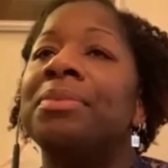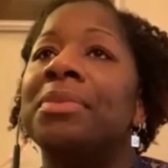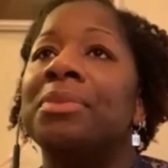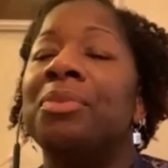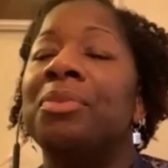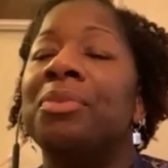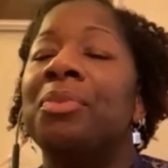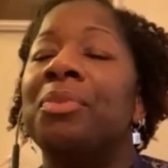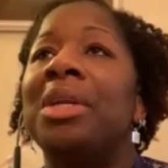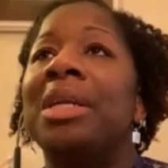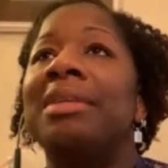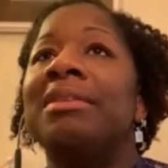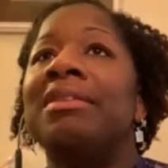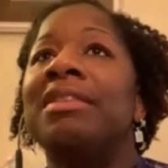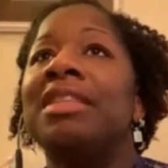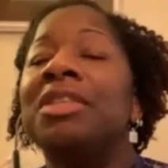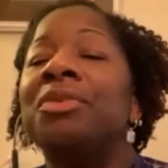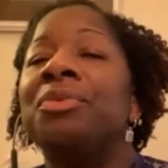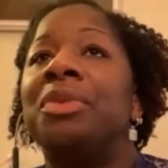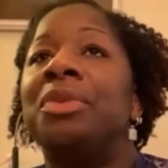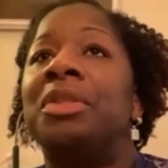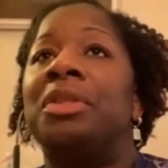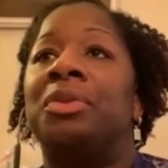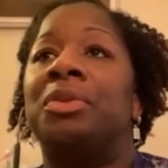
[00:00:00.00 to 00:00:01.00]
when I
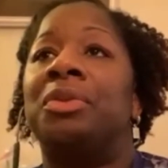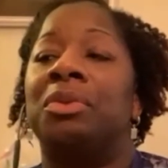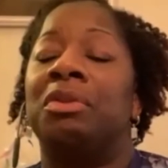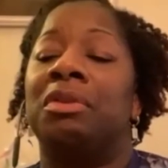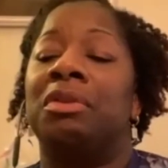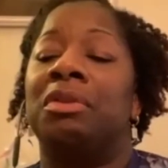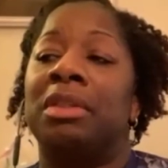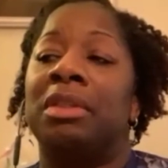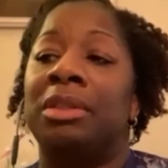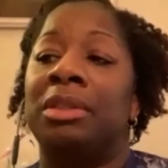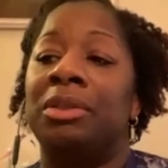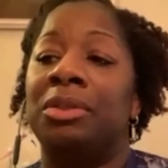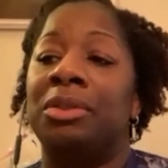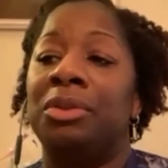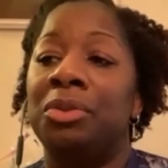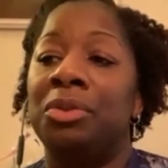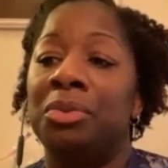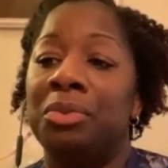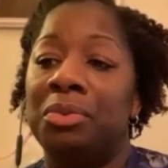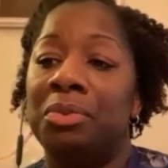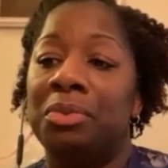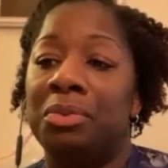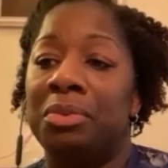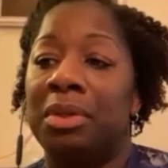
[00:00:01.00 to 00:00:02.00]
say resources, I
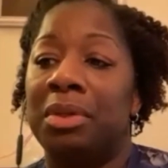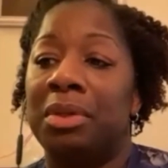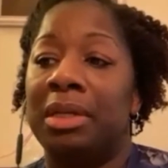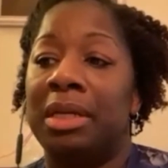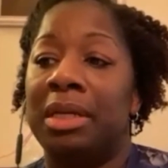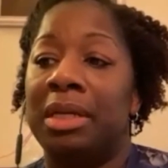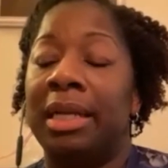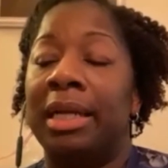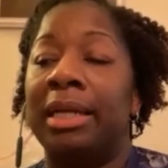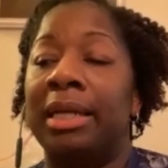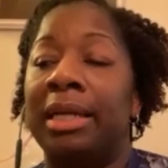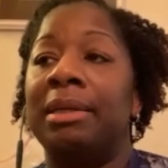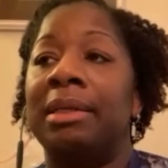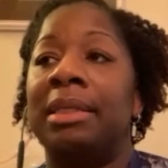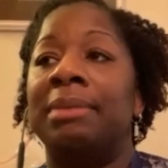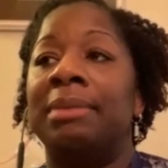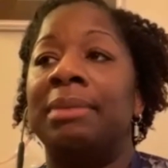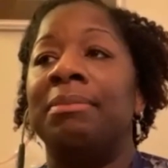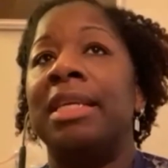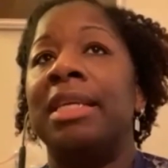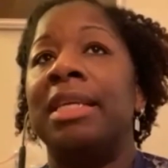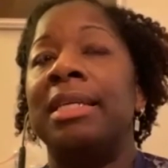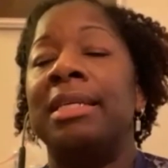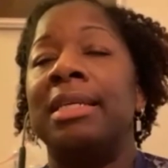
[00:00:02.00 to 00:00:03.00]
do, and
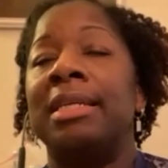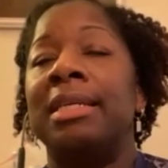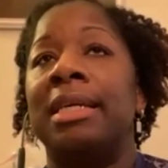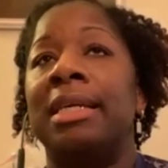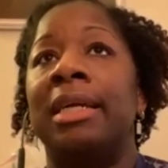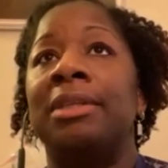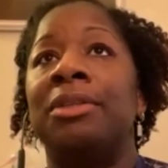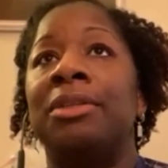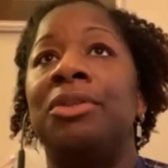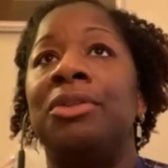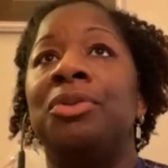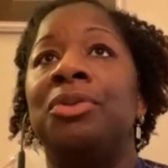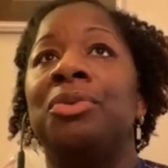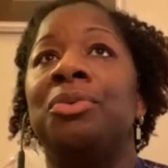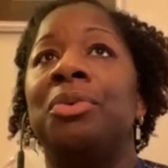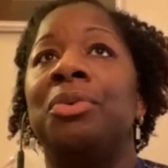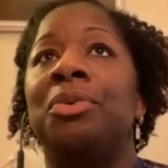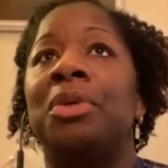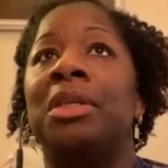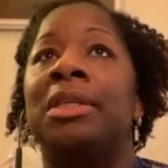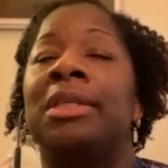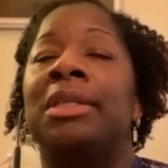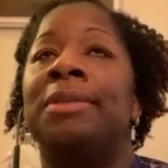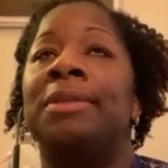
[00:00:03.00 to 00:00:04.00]
I do
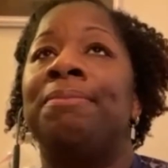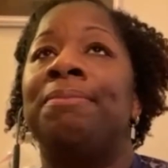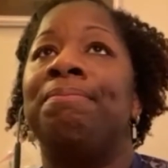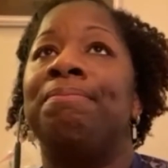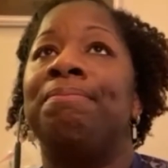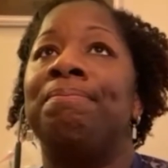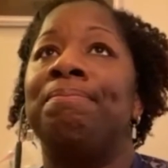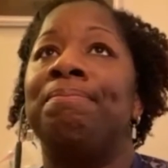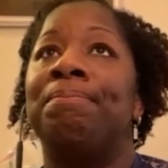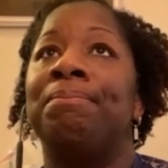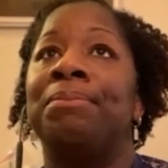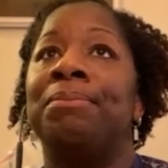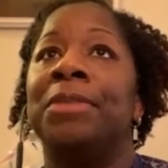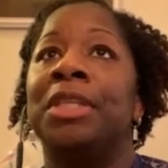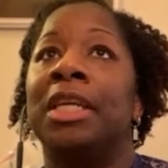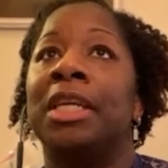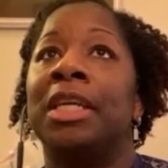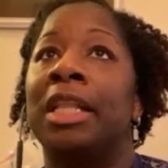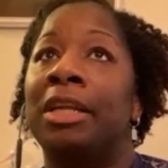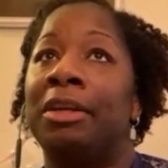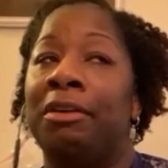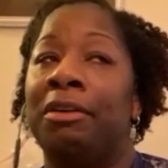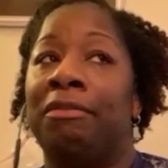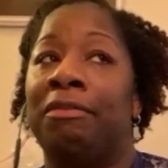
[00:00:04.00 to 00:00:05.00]
want to
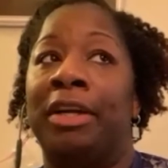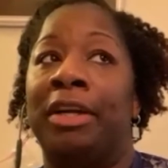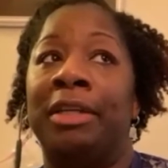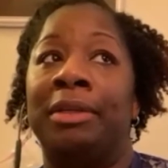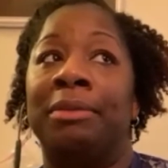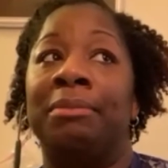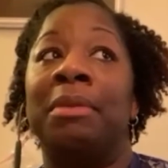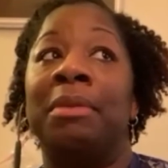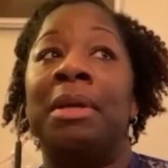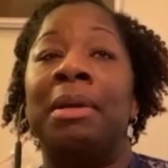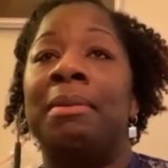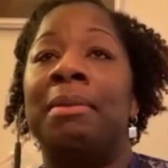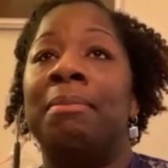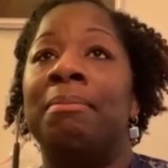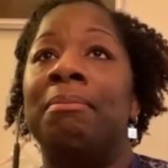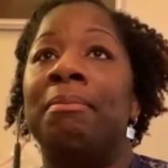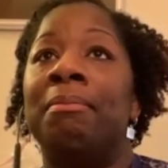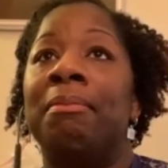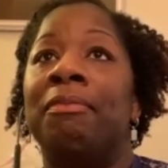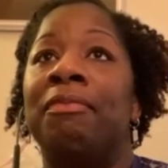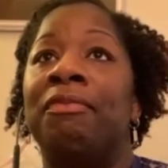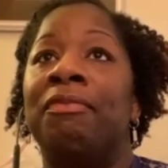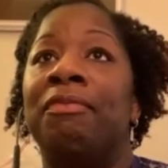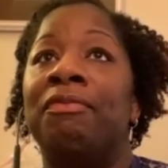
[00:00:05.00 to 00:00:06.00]
clarify,
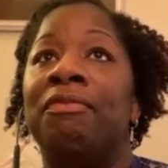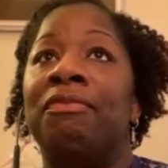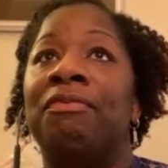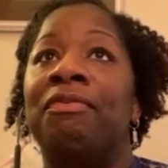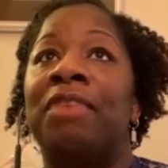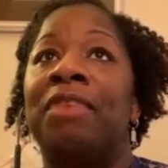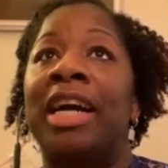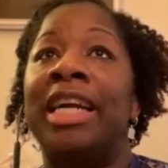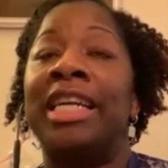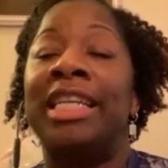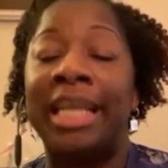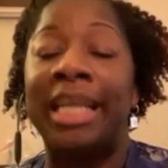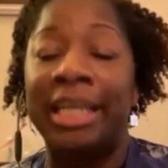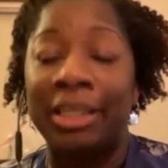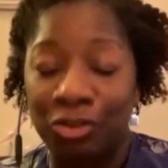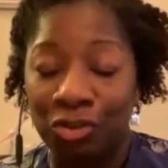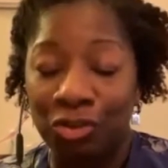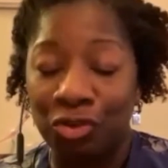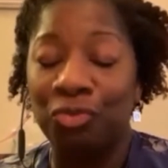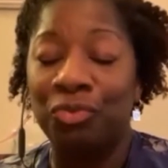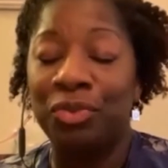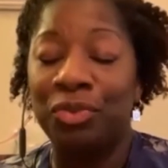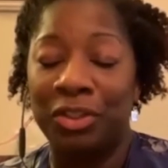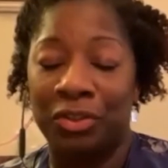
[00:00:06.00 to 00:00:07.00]

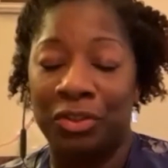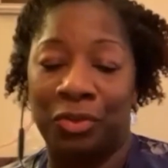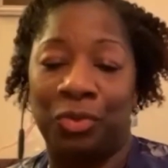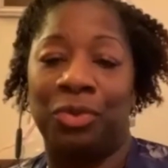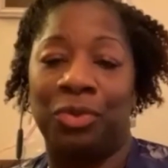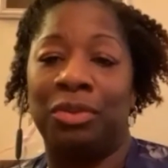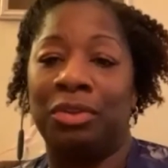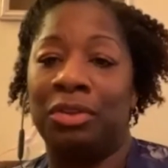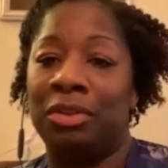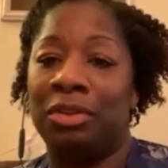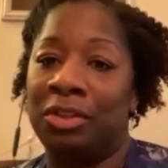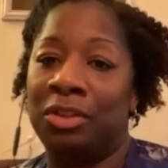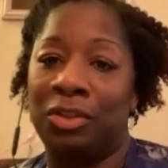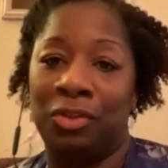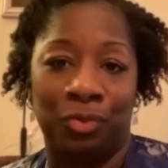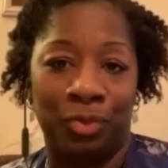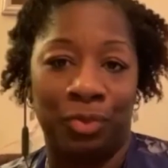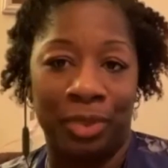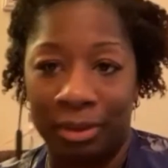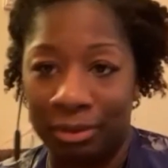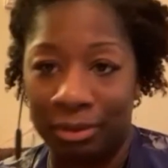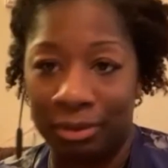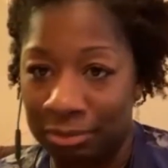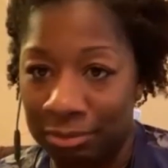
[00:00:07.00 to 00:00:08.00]
financial resources is
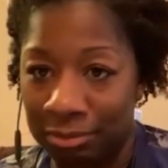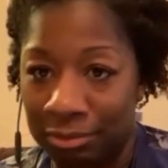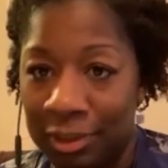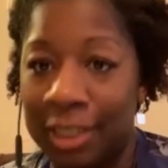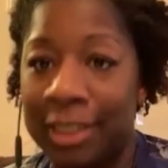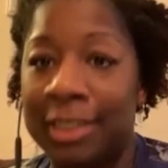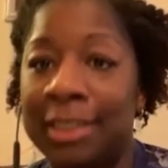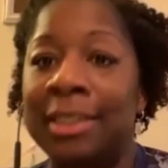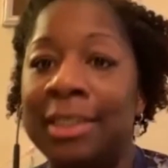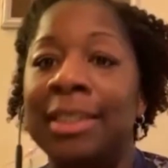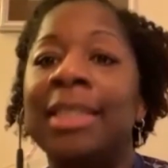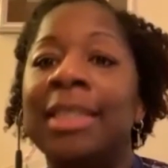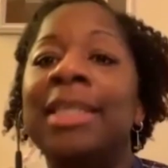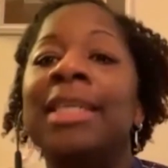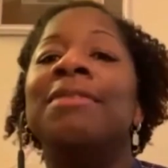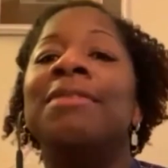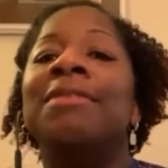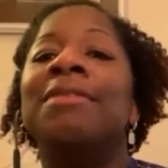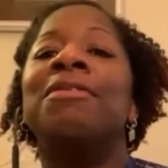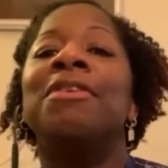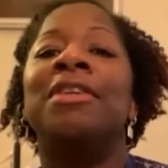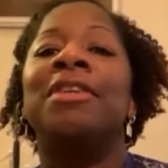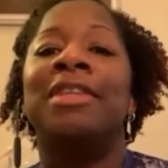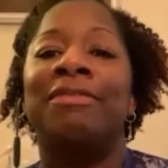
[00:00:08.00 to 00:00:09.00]
real. The need
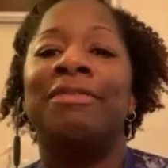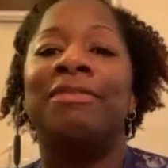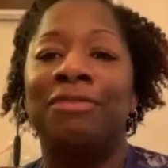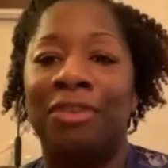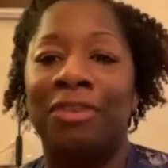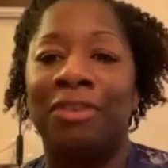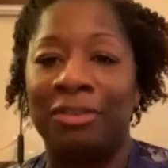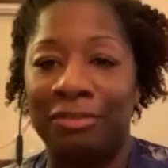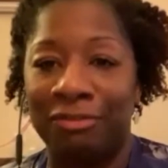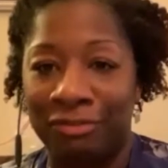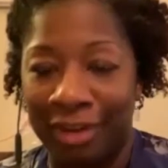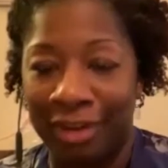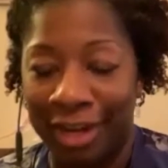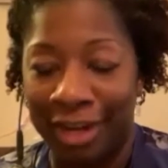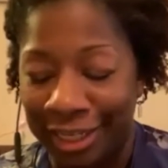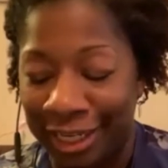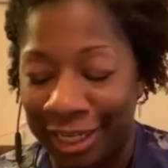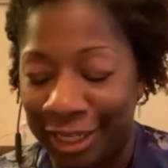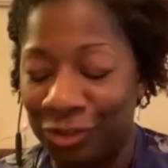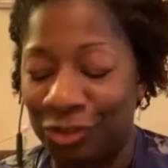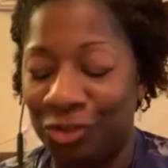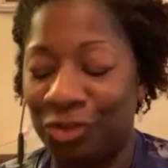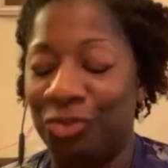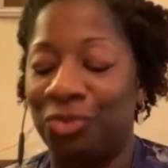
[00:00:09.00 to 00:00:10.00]
for
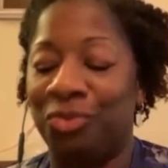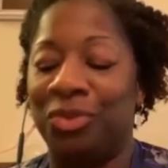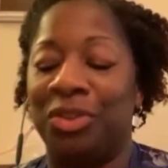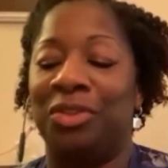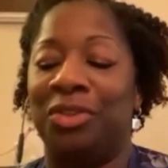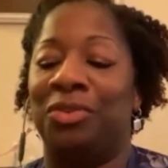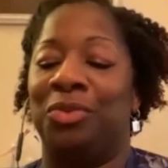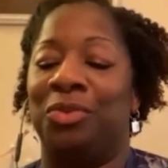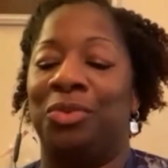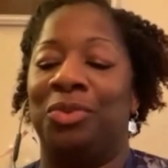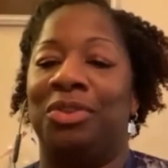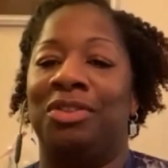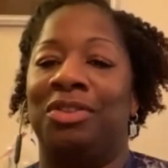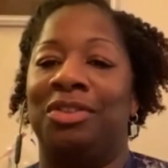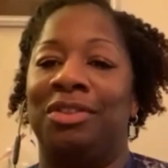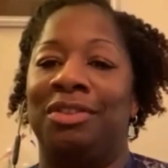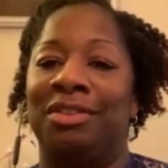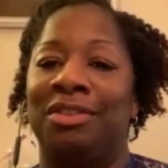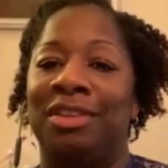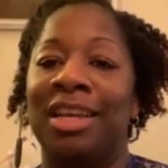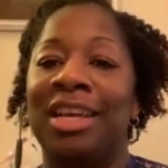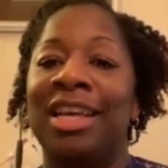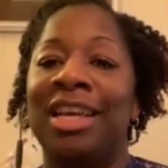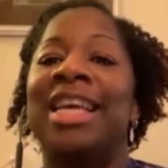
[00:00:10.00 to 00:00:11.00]
financial
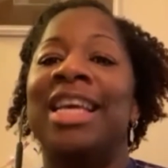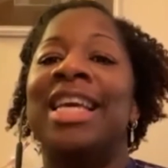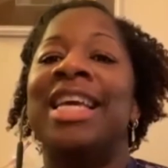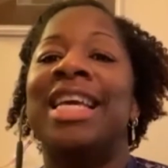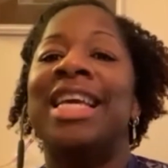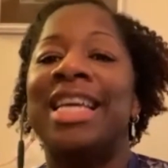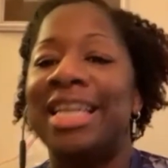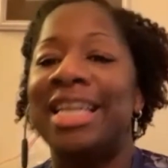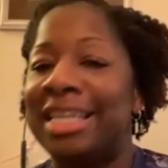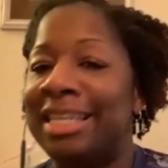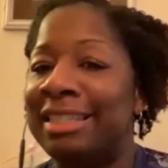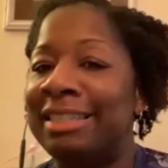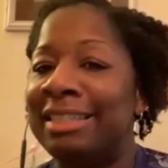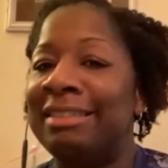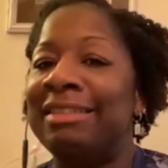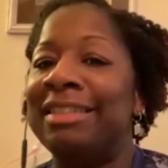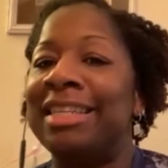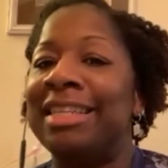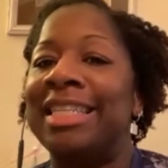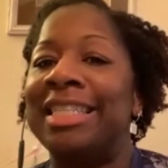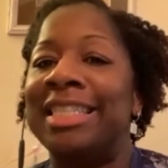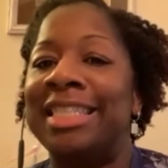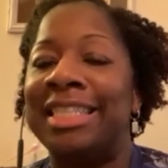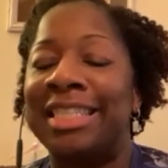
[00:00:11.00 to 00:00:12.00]
resources is
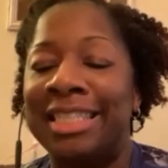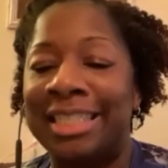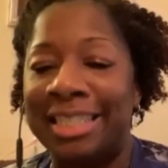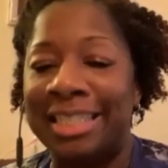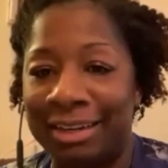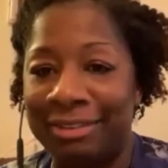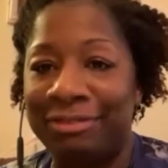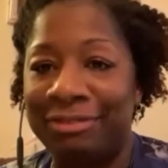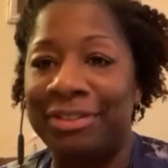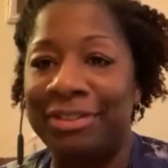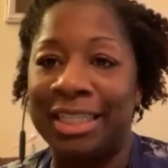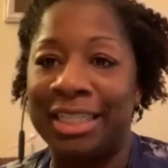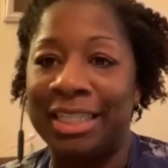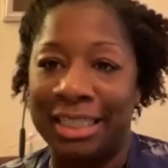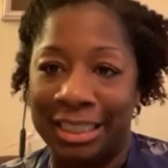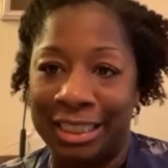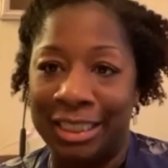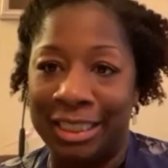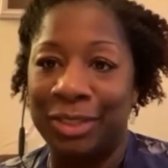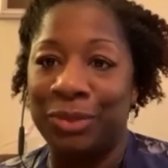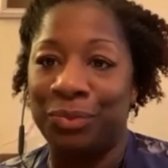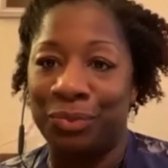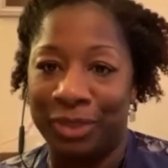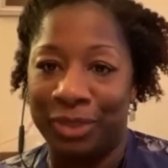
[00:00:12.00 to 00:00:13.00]

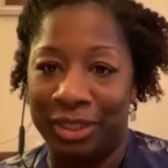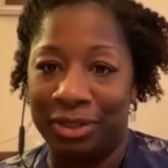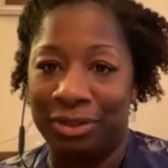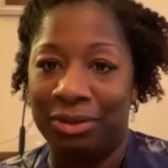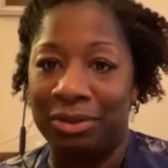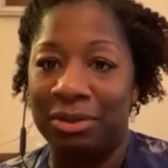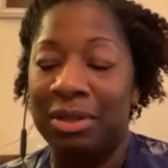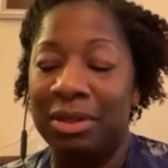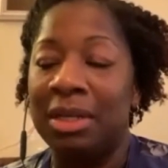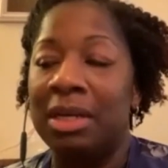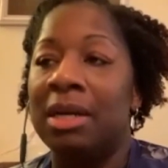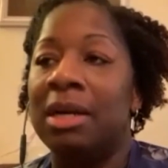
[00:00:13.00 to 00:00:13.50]
definitely real.